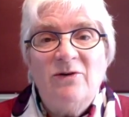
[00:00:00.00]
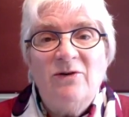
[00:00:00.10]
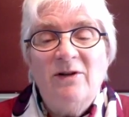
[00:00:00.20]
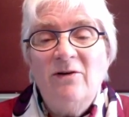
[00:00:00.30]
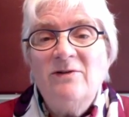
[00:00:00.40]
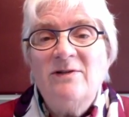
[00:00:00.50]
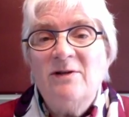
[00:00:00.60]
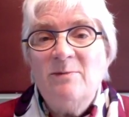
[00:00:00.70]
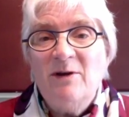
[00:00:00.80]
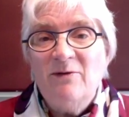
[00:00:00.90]
And there's
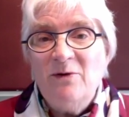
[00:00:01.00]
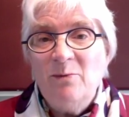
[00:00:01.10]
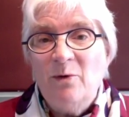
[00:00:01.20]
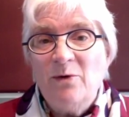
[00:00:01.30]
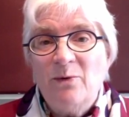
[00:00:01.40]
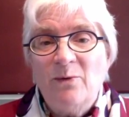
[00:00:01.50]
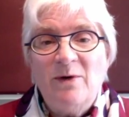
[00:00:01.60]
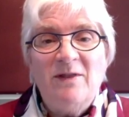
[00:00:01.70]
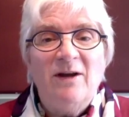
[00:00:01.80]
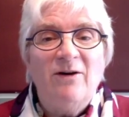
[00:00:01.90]
going to be a few more thrown
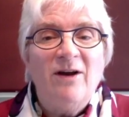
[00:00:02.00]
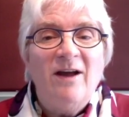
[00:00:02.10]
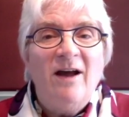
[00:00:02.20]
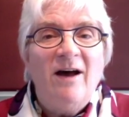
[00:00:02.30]
in there